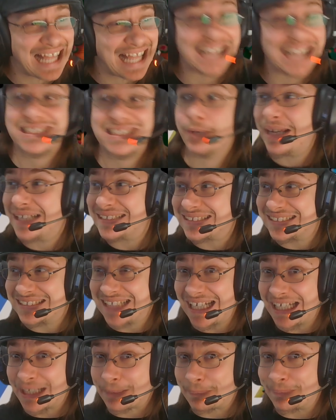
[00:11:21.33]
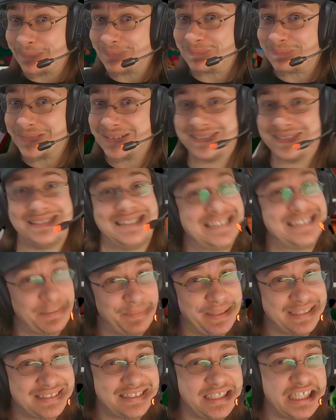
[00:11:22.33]
That's a bit steep. That's
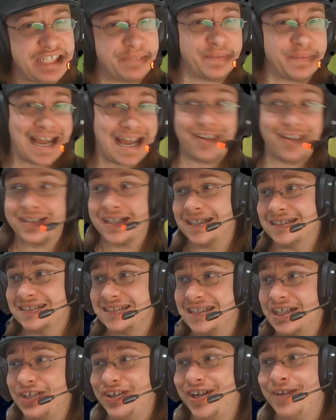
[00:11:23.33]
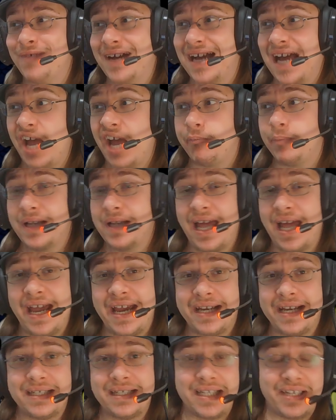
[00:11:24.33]
a bit steep. Now, considering what I've
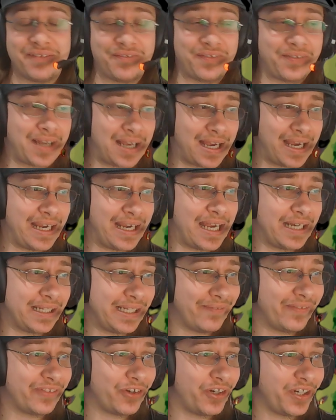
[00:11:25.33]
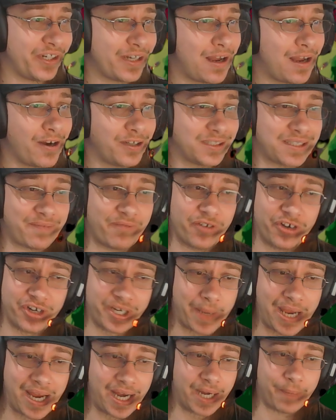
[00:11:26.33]
played, if I had given $30, I've
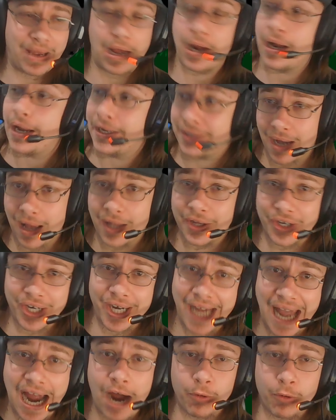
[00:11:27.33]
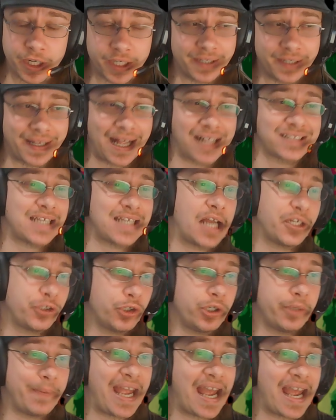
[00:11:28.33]
already paid about $1 an hour, and that's not
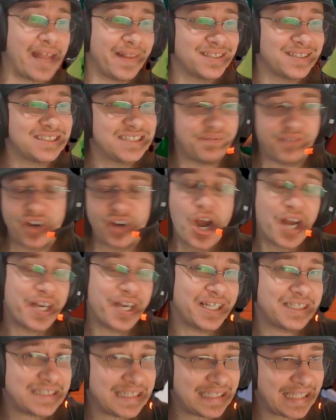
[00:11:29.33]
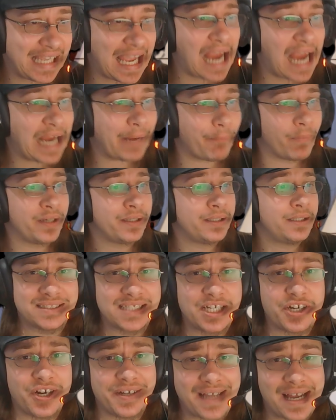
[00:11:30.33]
too bad. This is a very addicting game.
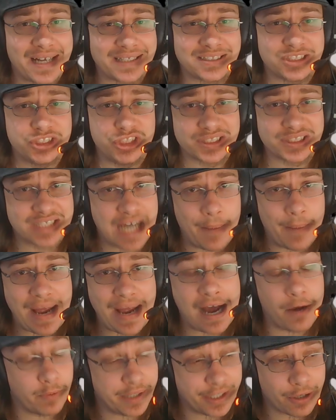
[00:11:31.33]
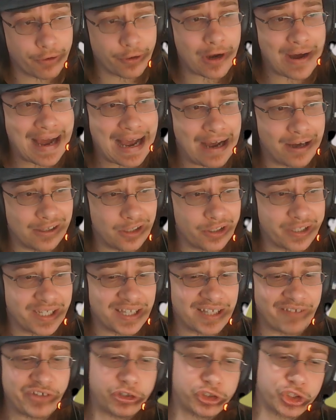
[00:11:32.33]
Considering that it's just come out, we don't know how it'll look
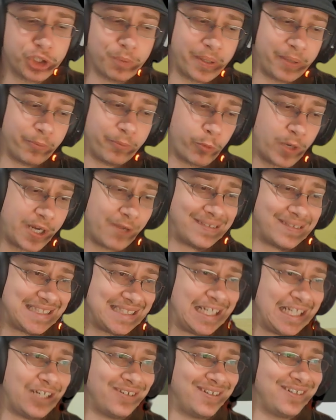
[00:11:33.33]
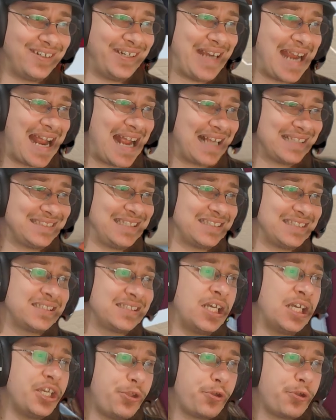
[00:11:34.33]
in the future, but when it was in early access,